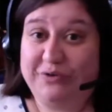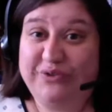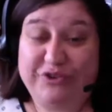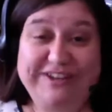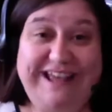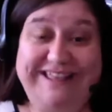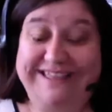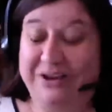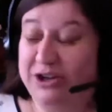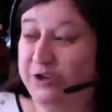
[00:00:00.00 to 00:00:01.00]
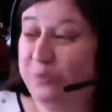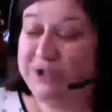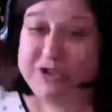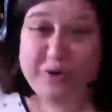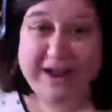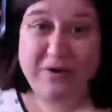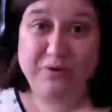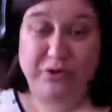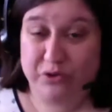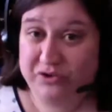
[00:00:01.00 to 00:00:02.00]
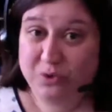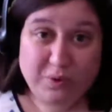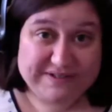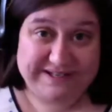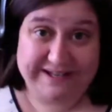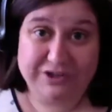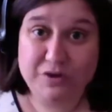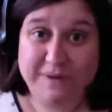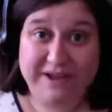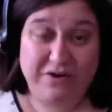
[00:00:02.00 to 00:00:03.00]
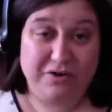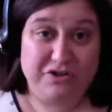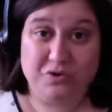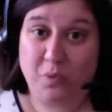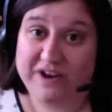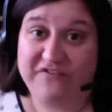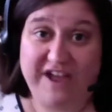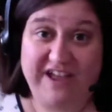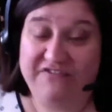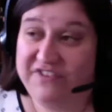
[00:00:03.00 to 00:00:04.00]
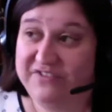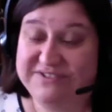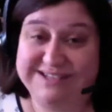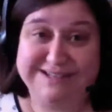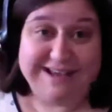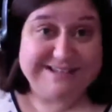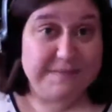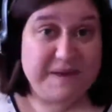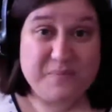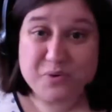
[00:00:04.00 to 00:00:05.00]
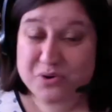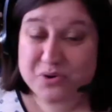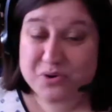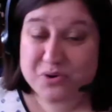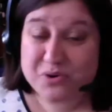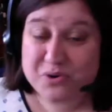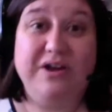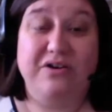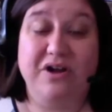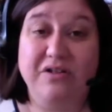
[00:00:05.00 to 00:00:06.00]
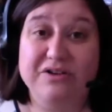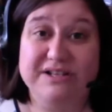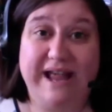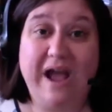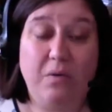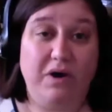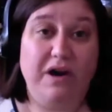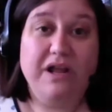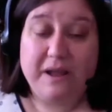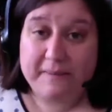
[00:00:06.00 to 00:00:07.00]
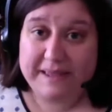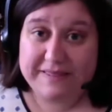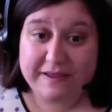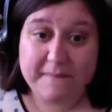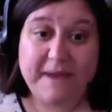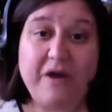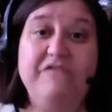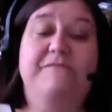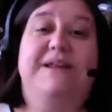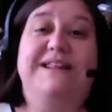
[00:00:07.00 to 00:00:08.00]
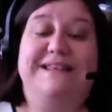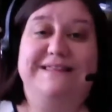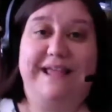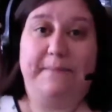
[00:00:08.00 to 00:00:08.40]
forget that, when you're out sourcing, you might earn 25, 50. Some people earn like $300 an hour in the amount of money that